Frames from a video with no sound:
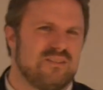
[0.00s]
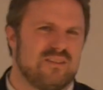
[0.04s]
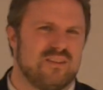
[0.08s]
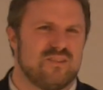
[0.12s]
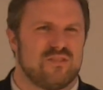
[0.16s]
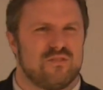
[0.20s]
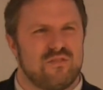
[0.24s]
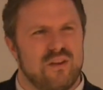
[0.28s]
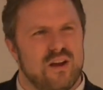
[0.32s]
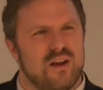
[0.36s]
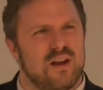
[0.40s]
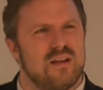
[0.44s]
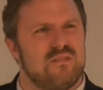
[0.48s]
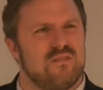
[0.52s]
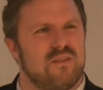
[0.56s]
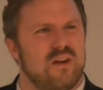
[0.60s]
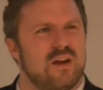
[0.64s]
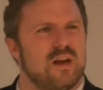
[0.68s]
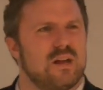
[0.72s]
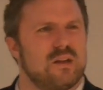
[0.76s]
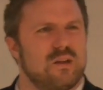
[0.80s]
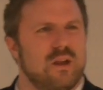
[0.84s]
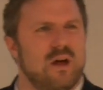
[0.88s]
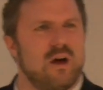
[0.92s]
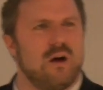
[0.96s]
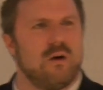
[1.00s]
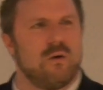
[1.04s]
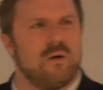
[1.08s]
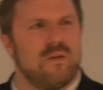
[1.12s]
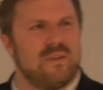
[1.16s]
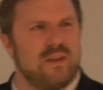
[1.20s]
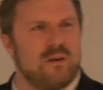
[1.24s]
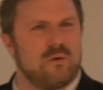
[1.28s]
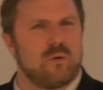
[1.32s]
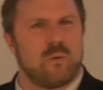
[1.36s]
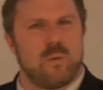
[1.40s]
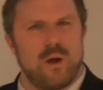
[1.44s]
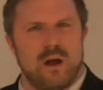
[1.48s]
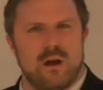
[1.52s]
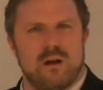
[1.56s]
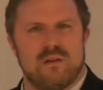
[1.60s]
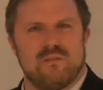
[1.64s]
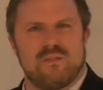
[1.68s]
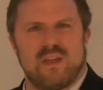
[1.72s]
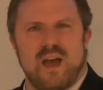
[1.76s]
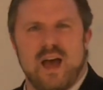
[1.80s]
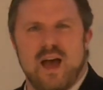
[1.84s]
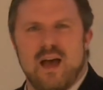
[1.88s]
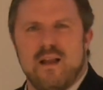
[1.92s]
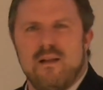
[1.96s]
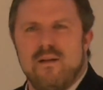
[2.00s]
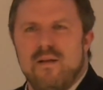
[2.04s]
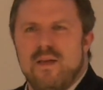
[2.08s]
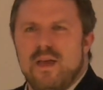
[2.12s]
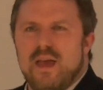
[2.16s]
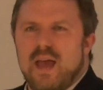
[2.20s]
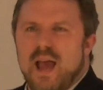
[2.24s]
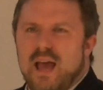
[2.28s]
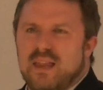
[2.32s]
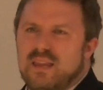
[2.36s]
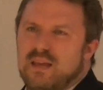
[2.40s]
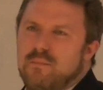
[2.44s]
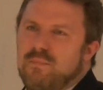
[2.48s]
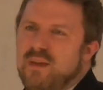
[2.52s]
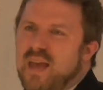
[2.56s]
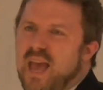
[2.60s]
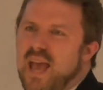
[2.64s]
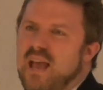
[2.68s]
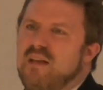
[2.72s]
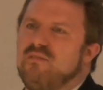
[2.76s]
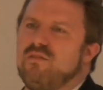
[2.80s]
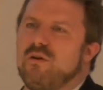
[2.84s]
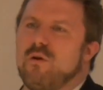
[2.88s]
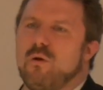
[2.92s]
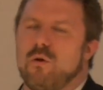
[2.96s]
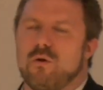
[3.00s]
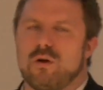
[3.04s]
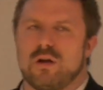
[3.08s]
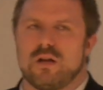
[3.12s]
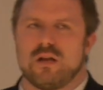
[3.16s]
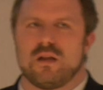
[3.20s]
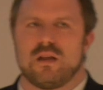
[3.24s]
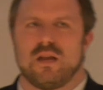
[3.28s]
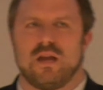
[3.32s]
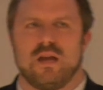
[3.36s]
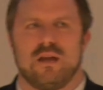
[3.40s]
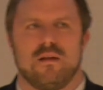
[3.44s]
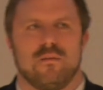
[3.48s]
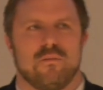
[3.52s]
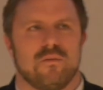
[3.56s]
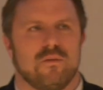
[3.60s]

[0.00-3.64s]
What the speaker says: It's very, very low, and they're aware of that. And they behave accordingly.